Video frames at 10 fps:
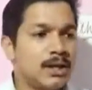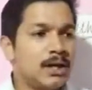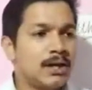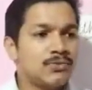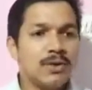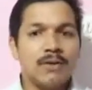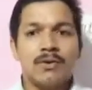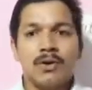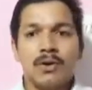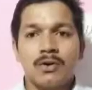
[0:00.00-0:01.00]
12
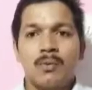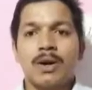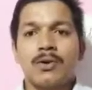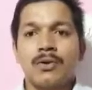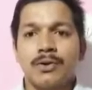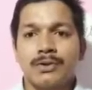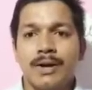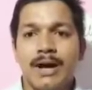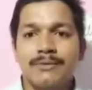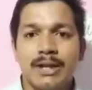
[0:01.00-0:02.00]
o'clock or 1 o'clock you
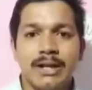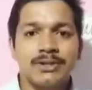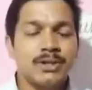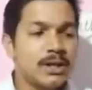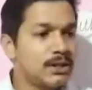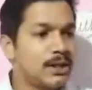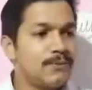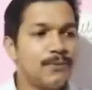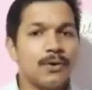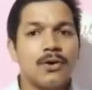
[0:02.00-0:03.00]
have the lunch,
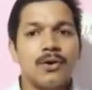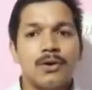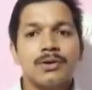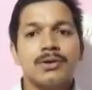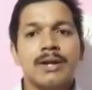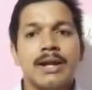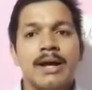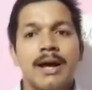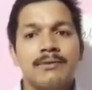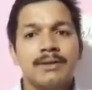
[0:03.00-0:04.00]
then 4 o'clock you can
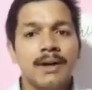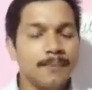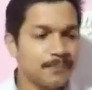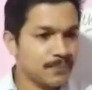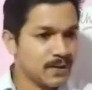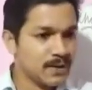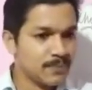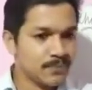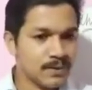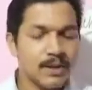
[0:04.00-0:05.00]
have
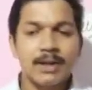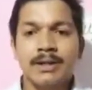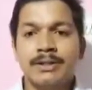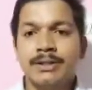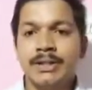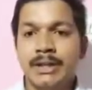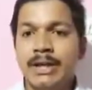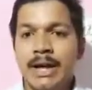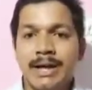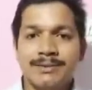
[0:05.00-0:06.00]
the tea
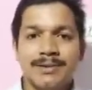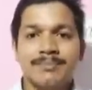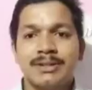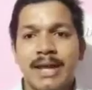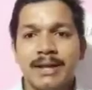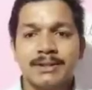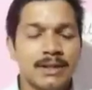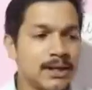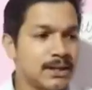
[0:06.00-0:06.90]
and some snacks,